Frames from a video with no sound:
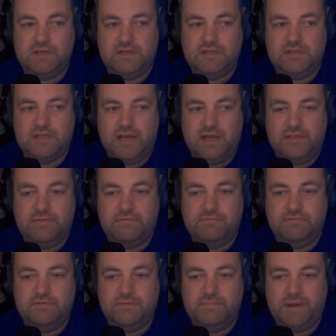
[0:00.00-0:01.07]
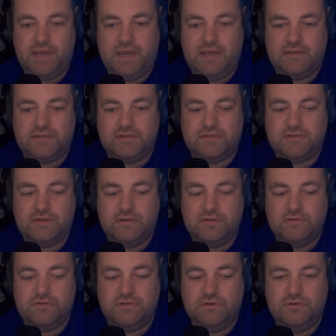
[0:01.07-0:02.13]
he's not the best.
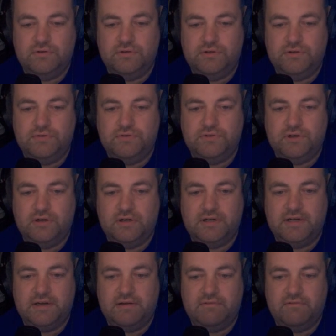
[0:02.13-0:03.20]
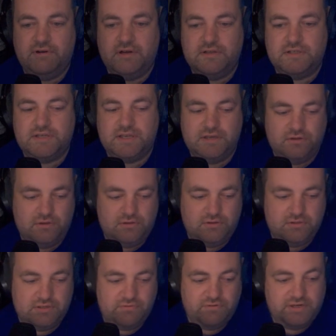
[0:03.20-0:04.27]
So you start getting rid of
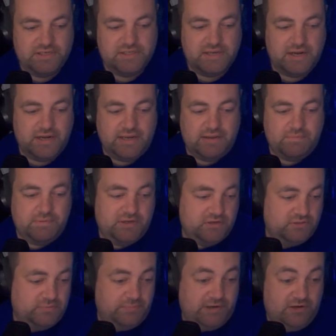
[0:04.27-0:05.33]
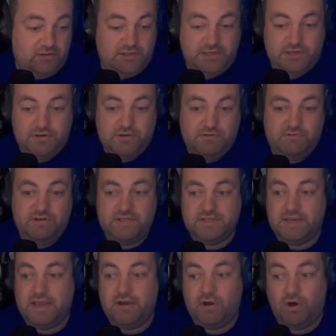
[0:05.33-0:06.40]
skills and resetting it, because apparently you can
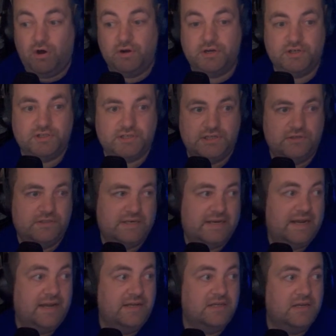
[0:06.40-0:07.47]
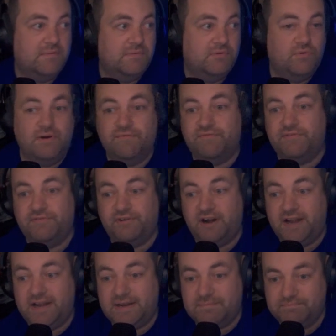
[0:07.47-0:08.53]
reset all your skills at any time you want for
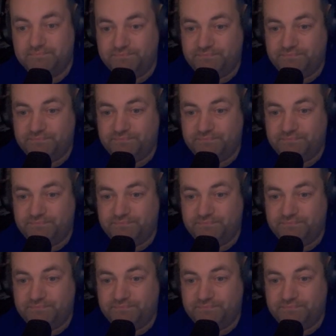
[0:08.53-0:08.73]
free.